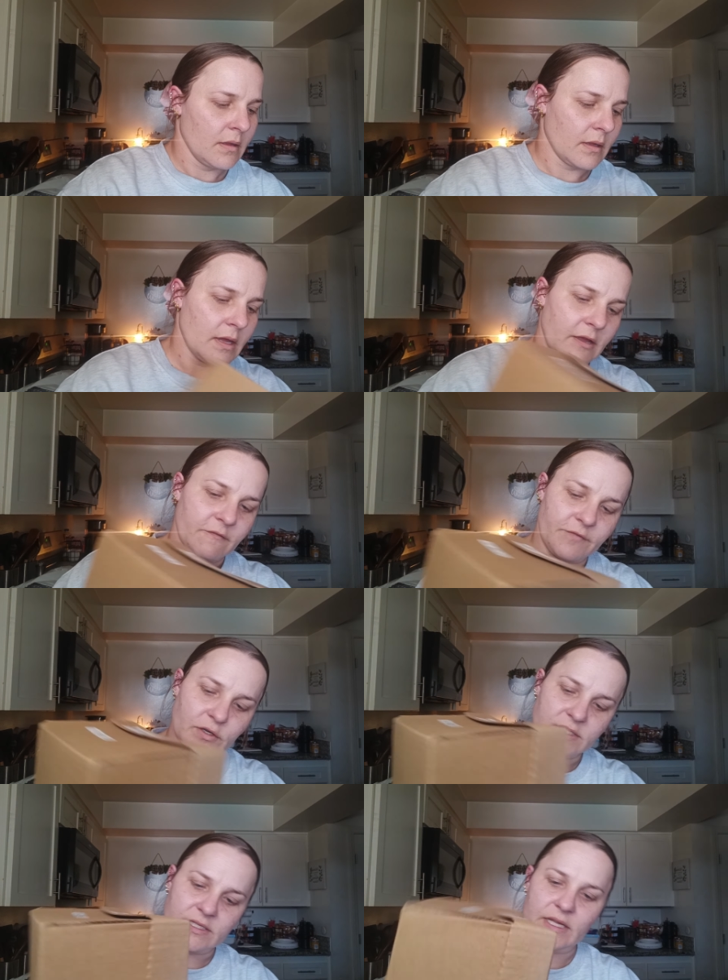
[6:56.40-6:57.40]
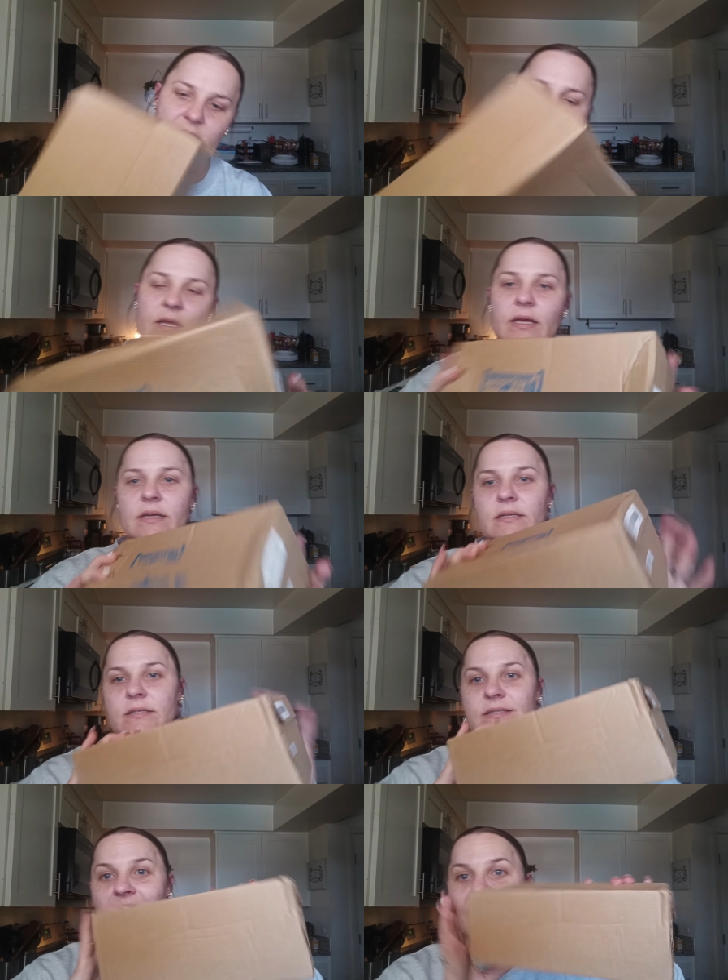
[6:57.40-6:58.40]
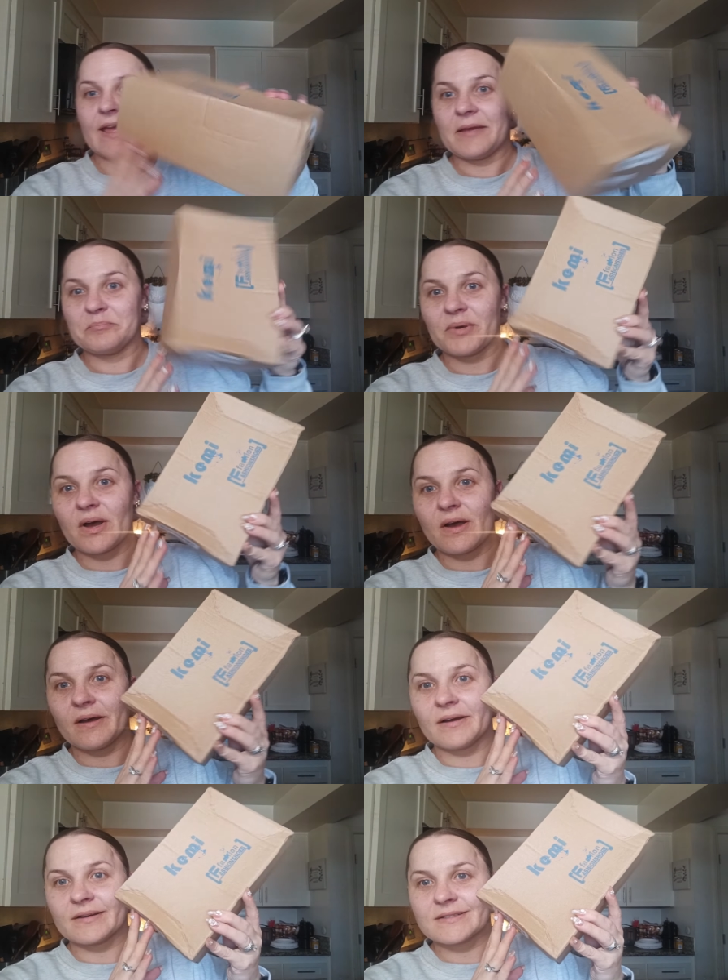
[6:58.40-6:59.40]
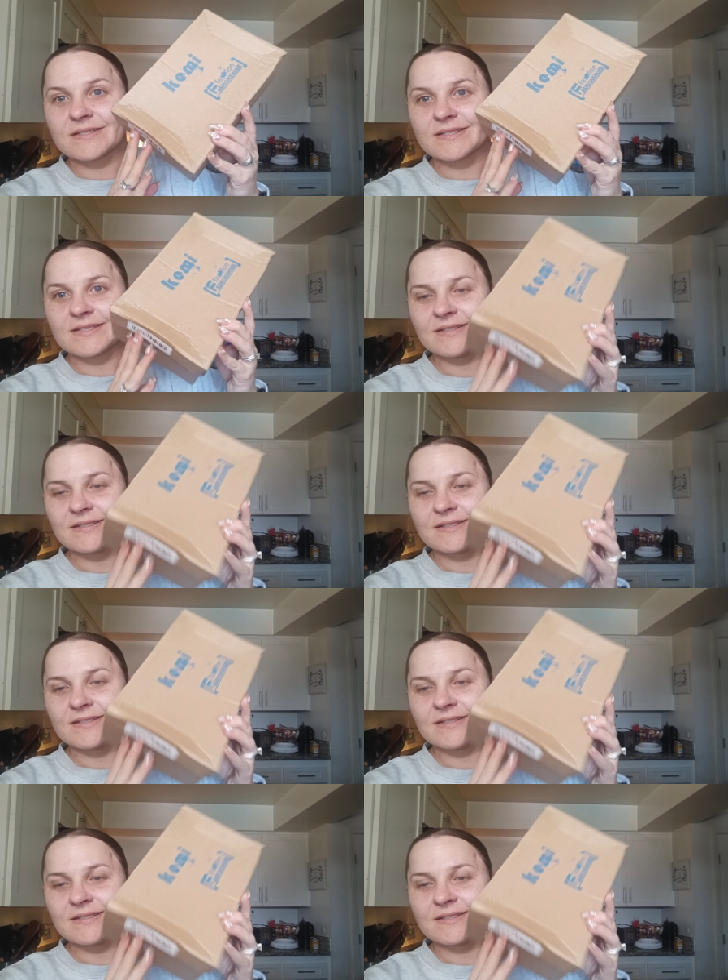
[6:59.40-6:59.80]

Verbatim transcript: Okay, first thing is a box.